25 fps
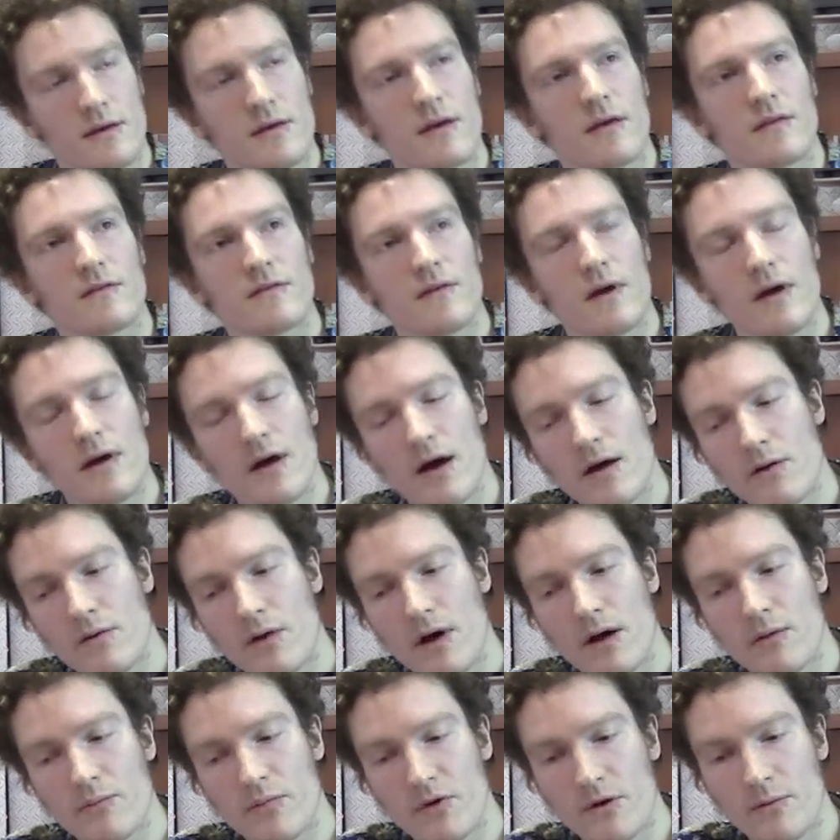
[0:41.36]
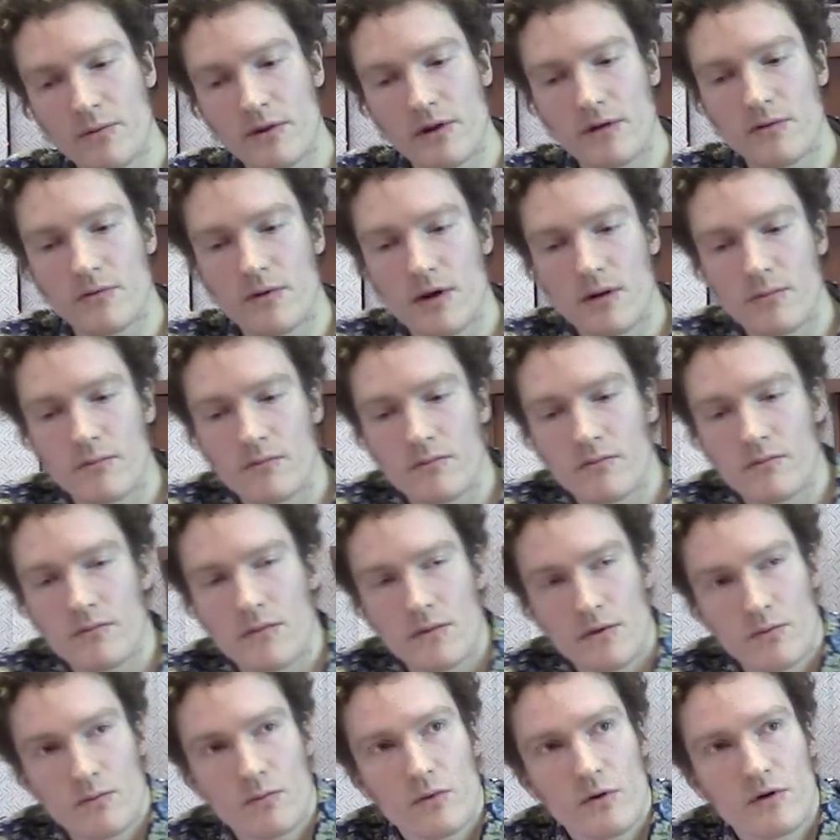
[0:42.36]
yes, I probably
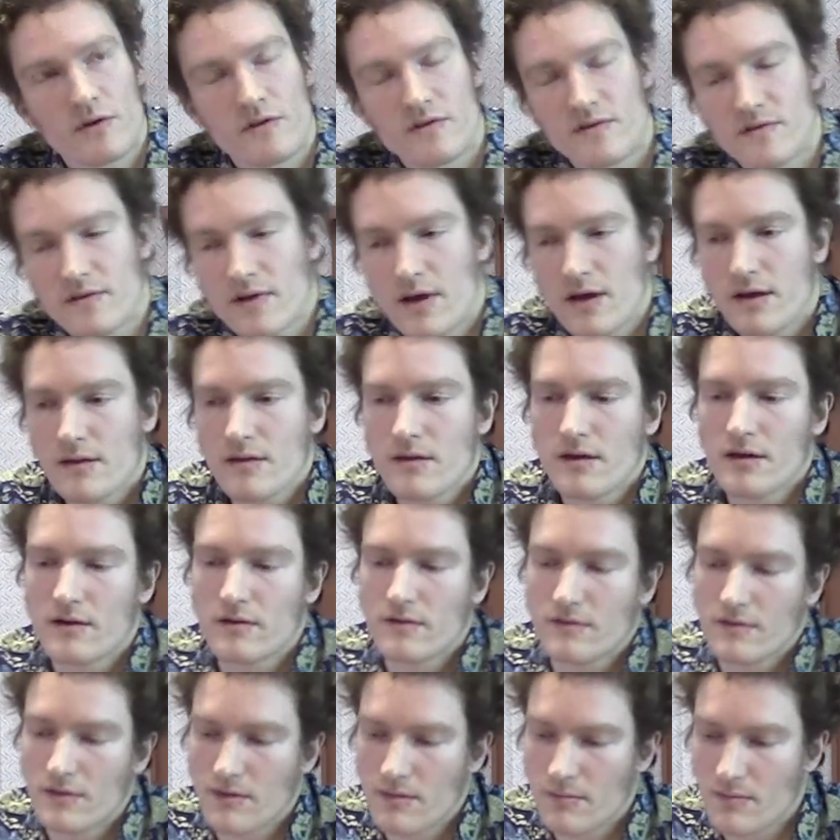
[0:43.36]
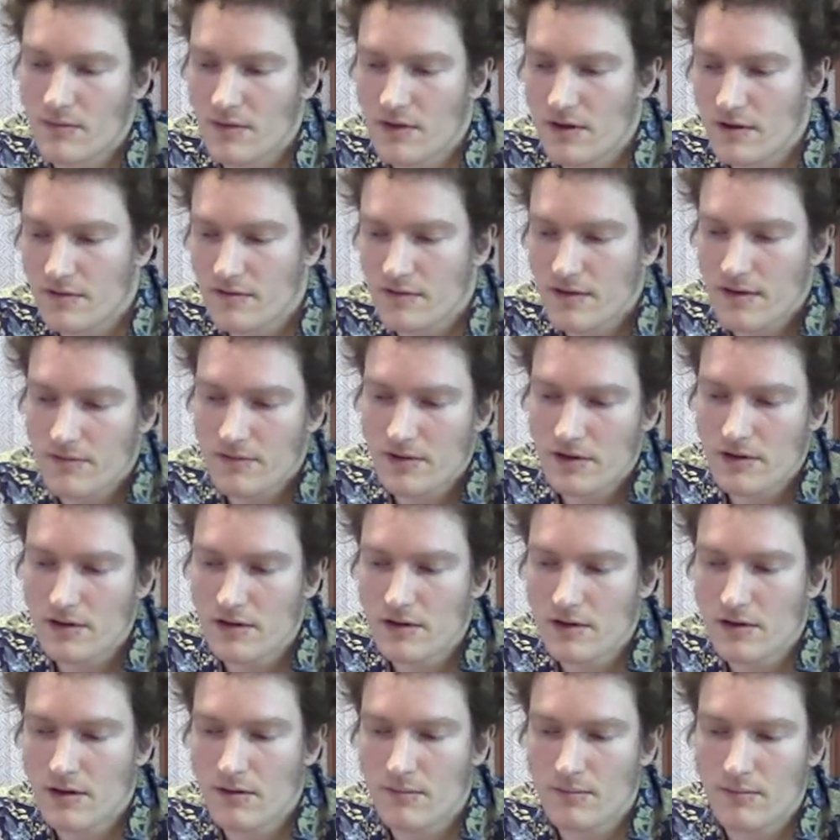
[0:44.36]
would say that there's
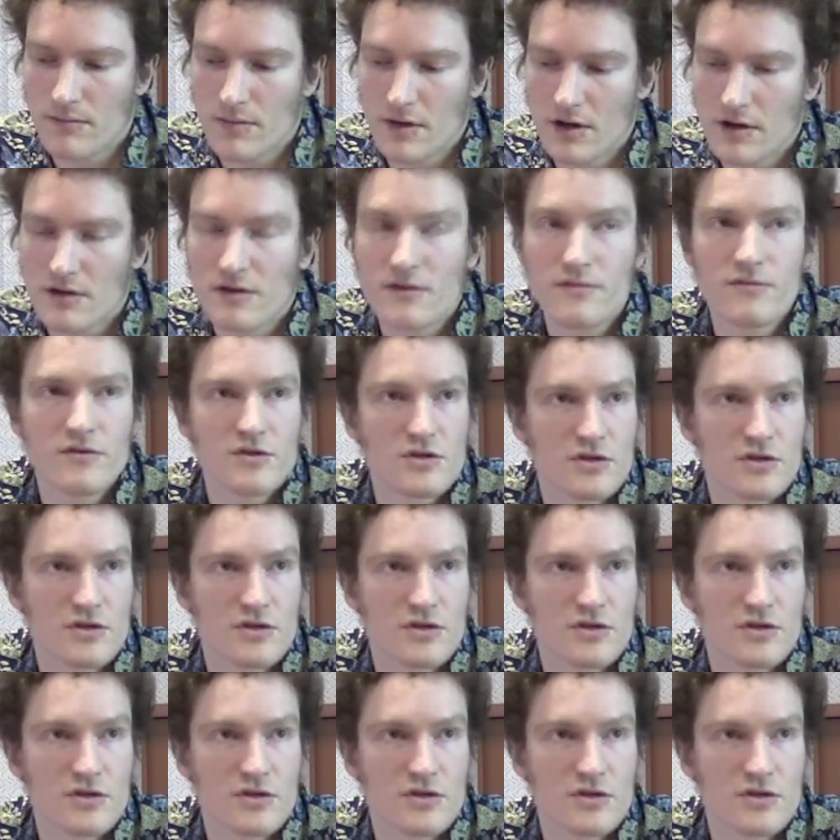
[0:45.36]
definitely a division.